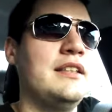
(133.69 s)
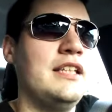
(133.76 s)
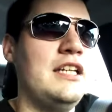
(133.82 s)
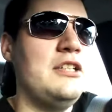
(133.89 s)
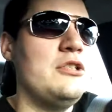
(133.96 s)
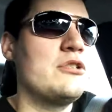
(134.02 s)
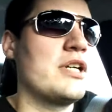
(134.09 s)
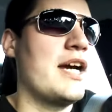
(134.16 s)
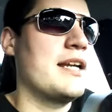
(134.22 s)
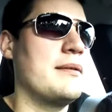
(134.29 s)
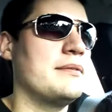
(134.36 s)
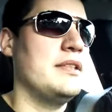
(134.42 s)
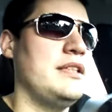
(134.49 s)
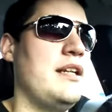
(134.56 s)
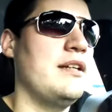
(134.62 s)
and you try
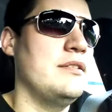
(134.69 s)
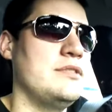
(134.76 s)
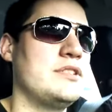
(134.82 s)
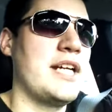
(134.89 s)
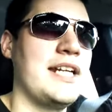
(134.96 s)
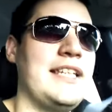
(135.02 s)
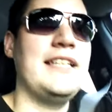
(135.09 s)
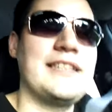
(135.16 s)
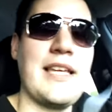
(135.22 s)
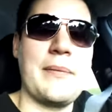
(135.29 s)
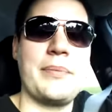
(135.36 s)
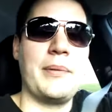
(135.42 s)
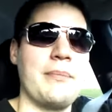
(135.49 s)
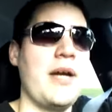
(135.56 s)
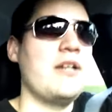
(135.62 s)
to get
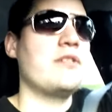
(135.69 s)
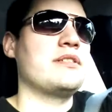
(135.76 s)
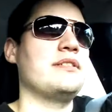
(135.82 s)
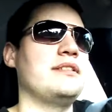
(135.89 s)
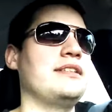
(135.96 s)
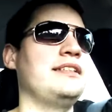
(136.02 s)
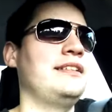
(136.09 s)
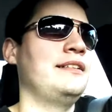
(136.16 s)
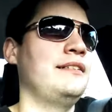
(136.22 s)
that promotion,